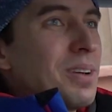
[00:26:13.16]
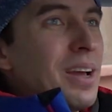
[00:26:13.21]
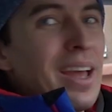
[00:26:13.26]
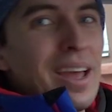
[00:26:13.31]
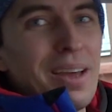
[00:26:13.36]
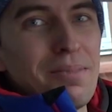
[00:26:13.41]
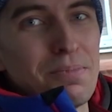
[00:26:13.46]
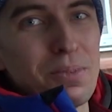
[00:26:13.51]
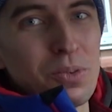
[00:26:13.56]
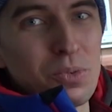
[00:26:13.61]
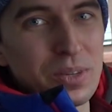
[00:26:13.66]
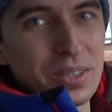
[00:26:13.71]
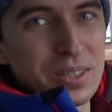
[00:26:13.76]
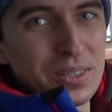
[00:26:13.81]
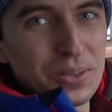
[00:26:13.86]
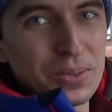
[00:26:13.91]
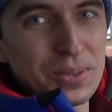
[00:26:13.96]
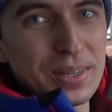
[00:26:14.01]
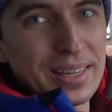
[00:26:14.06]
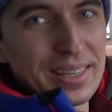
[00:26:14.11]
happy
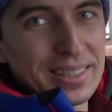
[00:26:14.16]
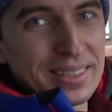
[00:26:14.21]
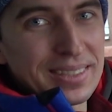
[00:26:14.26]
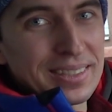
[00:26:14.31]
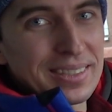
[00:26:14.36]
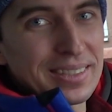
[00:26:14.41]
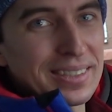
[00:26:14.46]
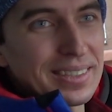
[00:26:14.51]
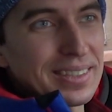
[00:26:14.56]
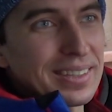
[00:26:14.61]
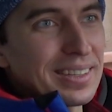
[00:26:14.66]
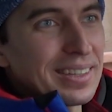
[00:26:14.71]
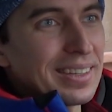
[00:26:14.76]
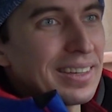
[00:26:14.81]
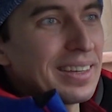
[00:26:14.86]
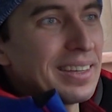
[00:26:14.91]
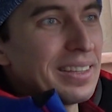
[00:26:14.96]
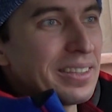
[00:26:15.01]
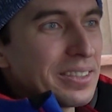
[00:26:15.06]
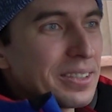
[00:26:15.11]
with today's
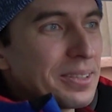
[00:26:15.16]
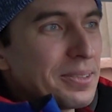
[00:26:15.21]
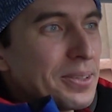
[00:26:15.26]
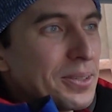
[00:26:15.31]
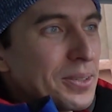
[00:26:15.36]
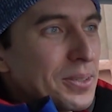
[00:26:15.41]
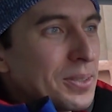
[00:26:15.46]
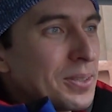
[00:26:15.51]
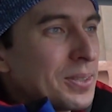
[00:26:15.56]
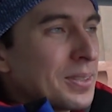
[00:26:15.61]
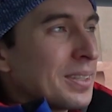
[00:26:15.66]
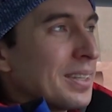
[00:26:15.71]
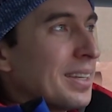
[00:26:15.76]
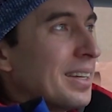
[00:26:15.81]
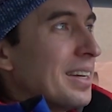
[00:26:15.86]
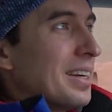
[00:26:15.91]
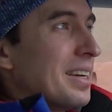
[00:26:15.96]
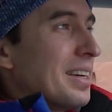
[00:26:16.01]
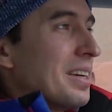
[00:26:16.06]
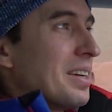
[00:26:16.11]
interviews,
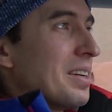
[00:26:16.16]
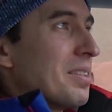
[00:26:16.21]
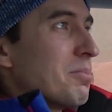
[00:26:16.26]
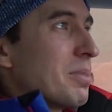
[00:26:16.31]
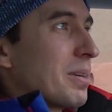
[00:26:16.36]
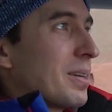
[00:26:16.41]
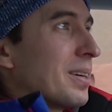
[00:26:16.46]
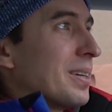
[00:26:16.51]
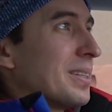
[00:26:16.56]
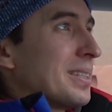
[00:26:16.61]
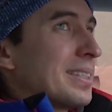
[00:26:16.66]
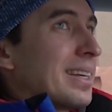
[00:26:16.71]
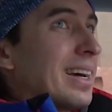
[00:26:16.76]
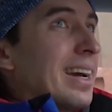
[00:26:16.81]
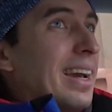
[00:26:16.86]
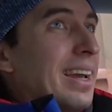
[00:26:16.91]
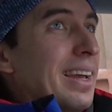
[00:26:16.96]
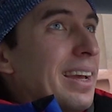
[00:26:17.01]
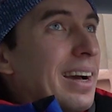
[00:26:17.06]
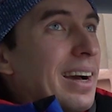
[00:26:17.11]
because
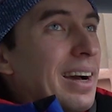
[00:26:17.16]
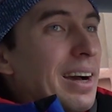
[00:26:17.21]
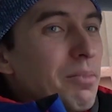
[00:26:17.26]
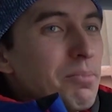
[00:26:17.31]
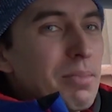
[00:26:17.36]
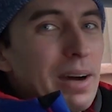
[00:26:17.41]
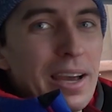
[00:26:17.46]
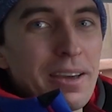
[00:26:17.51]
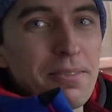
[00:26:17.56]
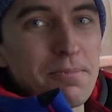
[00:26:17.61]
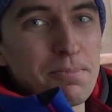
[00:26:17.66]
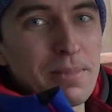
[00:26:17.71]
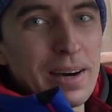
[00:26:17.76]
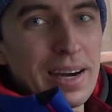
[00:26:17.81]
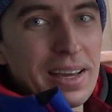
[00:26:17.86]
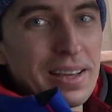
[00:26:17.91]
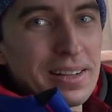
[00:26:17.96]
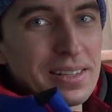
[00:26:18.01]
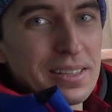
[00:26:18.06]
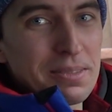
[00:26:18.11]

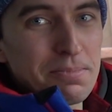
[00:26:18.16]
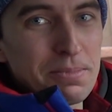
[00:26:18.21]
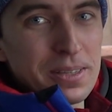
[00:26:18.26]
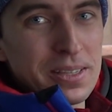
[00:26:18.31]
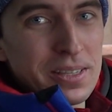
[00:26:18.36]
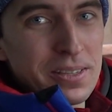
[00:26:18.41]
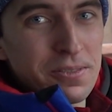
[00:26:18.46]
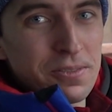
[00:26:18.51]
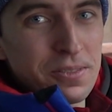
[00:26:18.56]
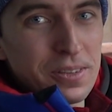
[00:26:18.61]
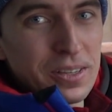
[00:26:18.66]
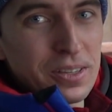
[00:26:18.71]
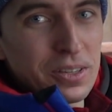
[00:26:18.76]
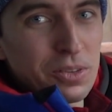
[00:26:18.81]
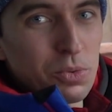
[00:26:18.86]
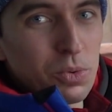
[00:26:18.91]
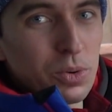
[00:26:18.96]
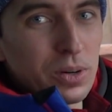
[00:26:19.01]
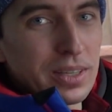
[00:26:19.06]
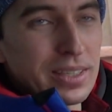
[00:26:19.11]
my deepest
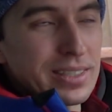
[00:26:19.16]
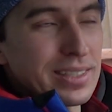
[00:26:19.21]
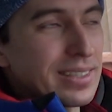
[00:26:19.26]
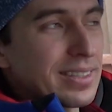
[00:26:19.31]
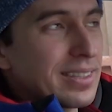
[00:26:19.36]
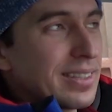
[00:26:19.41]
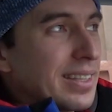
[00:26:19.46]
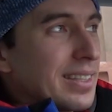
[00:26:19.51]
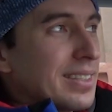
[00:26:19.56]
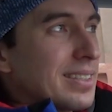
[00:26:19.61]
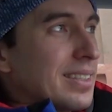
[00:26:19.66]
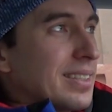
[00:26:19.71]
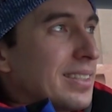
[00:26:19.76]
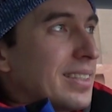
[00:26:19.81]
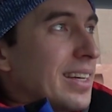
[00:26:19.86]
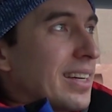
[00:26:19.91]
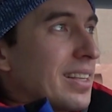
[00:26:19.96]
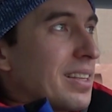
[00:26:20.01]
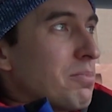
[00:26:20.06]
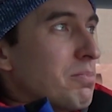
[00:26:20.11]
fear was that it's
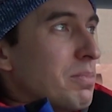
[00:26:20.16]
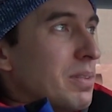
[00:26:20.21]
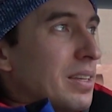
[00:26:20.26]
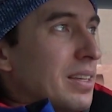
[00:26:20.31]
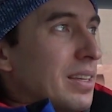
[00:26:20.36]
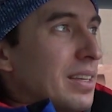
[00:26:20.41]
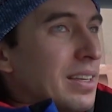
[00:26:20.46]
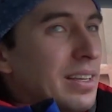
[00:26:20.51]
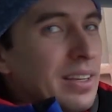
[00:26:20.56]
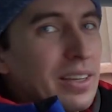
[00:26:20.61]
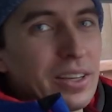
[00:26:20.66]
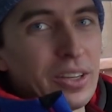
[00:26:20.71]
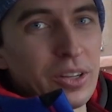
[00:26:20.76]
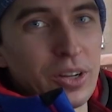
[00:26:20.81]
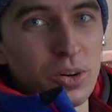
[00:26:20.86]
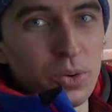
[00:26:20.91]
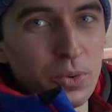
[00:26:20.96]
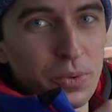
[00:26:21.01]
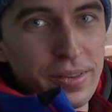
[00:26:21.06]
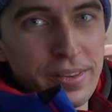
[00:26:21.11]
gonna be
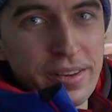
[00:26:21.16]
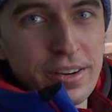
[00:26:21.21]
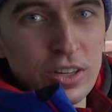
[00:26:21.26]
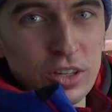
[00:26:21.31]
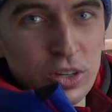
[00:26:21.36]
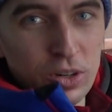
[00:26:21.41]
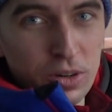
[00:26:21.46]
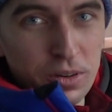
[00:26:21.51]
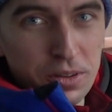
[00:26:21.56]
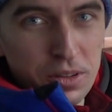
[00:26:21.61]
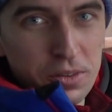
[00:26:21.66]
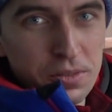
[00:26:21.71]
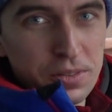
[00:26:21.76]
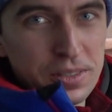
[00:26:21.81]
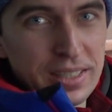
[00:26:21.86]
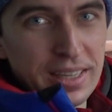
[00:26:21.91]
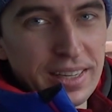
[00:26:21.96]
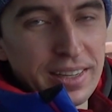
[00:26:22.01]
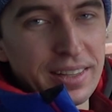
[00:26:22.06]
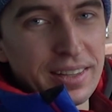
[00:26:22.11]
0 out
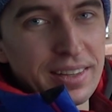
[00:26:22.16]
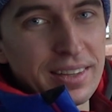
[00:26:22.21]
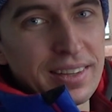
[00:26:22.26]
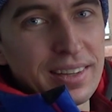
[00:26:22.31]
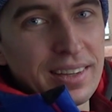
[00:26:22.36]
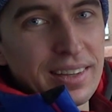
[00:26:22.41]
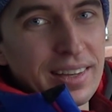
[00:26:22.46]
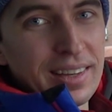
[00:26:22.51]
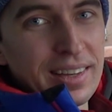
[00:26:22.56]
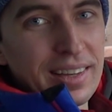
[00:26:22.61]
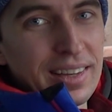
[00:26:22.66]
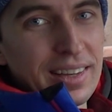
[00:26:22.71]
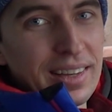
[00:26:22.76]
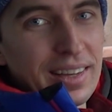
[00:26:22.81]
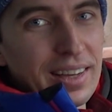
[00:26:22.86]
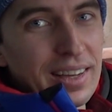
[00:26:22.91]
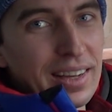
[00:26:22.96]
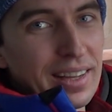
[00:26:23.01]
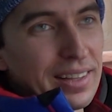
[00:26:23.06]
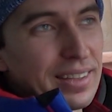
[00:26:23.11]
of 10,
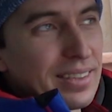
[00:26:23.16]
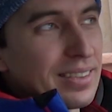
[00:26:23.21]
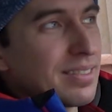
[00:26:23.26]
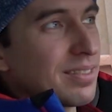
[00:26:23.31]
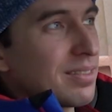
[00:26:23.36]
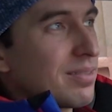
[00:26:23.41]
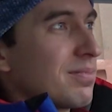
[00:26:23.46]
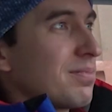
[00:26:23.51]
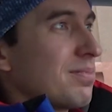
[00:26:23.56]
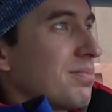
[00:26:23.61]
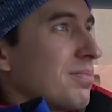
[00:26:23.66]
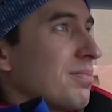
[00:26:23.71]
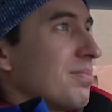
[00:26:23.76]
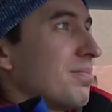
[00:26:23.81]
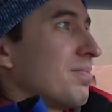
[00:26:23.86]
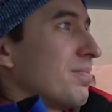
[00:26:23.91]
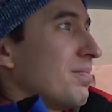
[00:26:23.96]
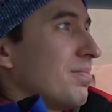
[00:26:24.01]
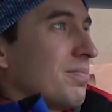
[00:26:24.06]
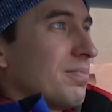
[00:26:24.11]
and
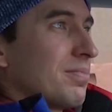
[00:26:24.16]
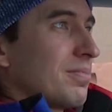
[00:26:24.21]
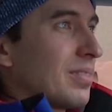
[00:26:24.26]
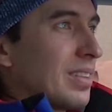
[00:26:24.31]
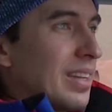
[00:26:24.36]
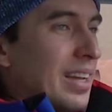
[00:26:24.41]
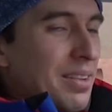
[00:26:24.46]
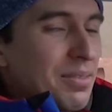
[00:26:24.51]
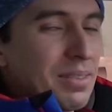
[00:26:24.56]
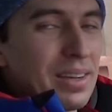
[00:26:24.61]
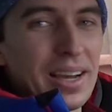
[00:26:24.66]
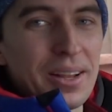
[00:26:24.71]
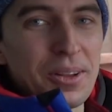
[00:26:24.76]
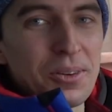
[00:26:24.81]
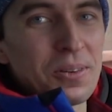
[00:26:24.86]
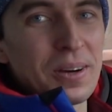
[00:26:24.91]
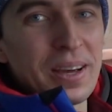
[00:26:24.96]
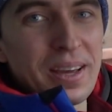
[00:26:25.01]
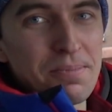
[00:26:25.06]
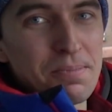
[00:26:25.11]
I'm kind
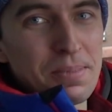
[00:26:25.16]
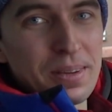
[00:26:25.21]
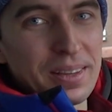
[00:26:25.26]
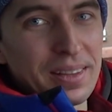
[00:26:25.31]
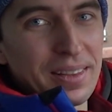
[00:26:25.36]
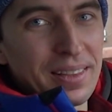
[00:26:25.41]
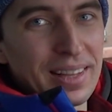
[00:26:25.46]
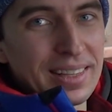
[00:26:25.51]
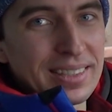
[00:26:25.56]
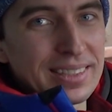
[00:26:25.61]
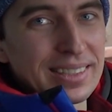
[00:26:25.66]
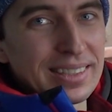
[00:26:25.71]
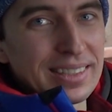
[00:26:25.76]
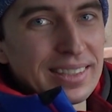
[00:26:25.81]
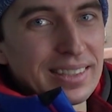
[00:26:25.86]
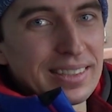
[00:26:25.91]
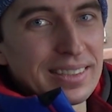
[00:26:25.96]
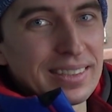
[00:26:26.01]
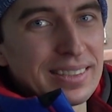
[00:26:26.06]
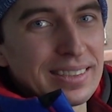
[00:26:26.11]
of happy that's
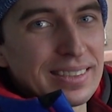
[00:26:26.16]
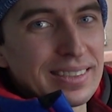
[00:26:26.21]
it.